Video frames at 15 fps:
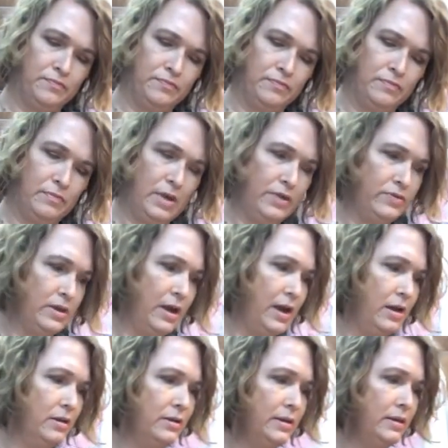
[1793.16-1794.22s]
I have to add a
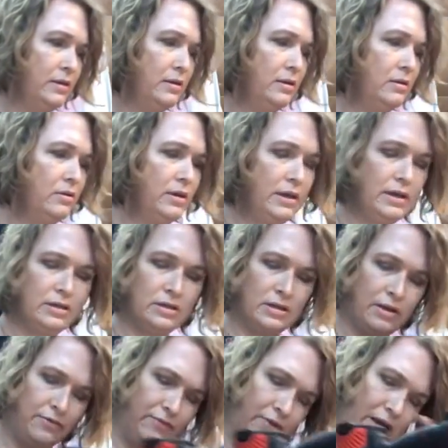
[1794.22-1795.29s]
little heat to
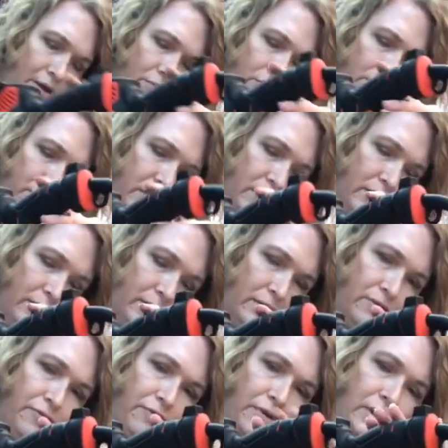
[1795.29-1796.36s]
that flower. It's being a little
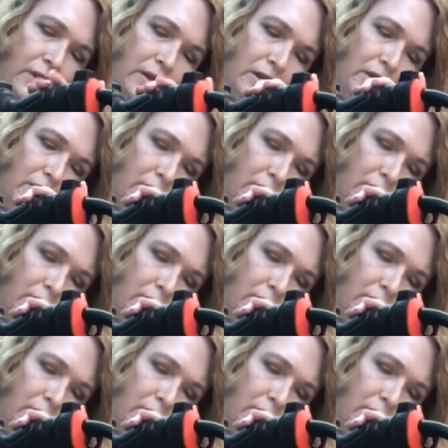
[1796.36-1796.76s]
finicky.